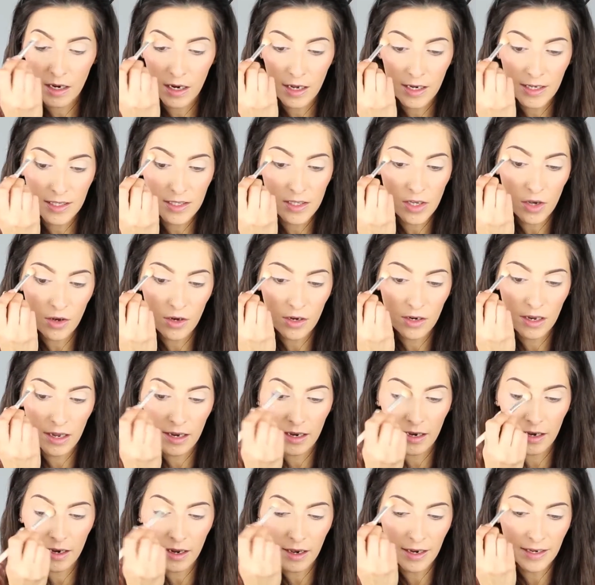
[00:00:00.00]
Glides on
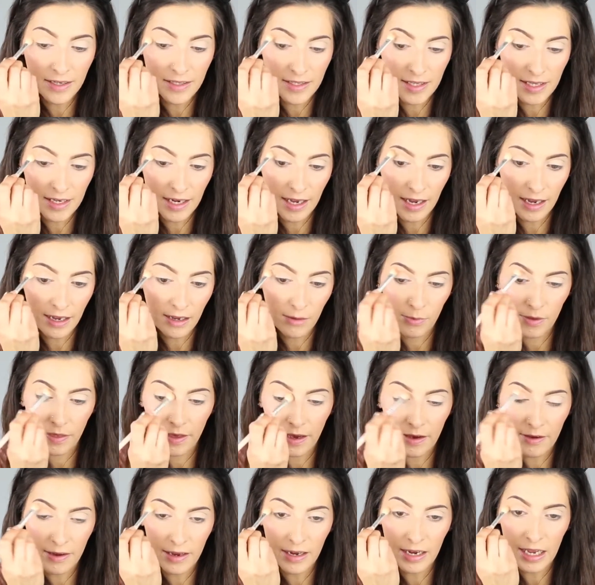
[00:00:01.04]
nicely
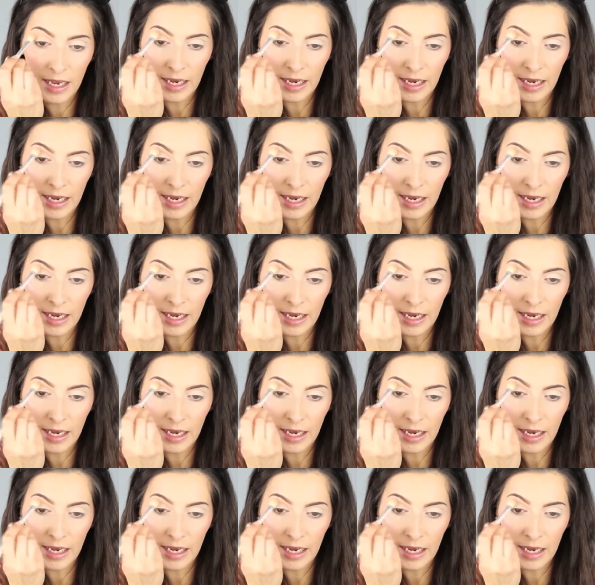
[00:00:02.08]
without